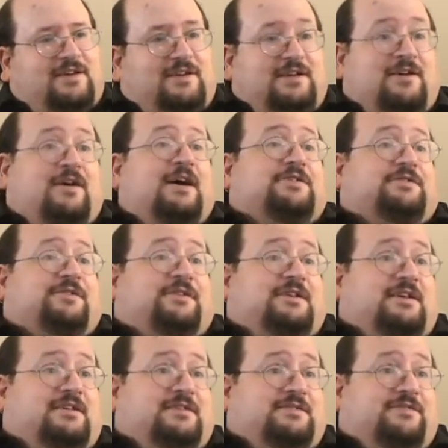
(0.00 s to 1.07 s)
Now, I took
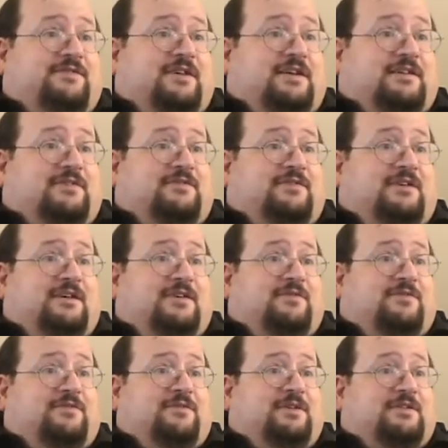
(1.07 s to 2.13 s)
Death as a Fact of
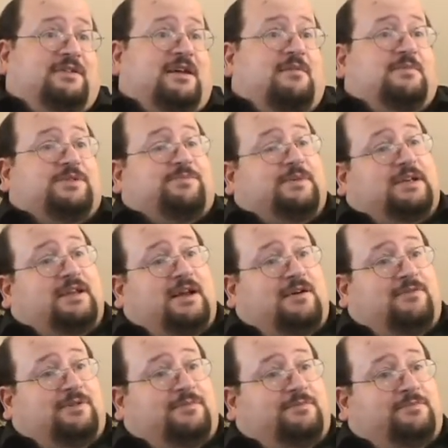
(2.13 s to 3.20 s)
Life with Thomas
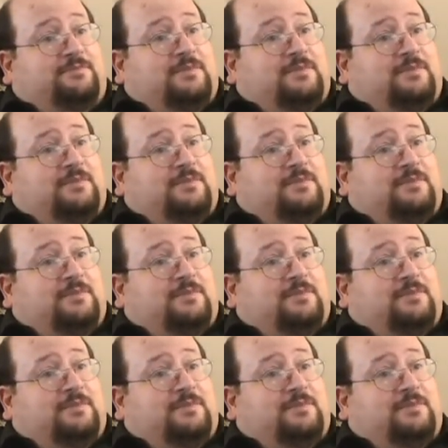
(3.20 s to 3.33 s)
McGowan.